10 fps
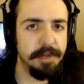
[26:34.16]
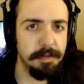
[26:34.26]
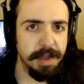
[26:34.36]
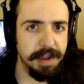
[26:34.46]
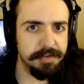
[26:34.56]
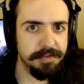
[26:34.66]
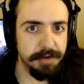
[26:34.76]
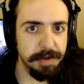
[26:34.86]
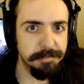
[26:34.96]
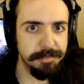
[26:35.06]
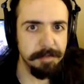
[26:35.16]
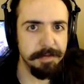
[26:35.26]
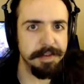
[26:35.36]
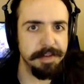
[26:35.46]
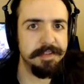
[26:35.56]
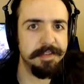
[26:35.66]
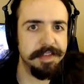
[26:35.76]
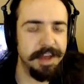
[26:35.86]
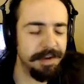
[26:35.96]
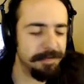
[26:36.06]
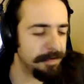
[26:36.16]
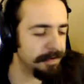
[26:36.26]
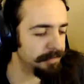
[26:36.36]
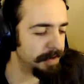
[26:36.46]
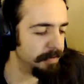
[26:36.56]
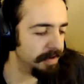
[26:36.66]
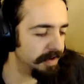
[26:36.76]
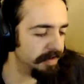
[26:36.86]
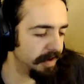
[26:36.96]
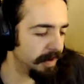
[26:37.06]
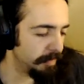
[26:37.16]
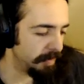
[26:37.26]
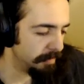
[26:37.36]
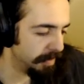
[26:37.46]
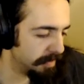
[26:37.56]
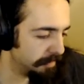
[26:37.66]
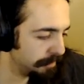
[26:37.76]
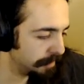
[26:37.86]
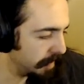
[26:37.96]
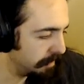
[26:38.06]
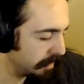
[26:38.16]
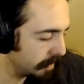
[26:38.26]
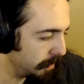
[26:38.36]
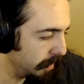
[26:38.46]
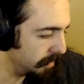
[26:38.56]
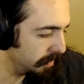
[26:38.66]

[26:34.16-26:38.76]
extreme feminists that, of course, we wouldn't agree with. If you're going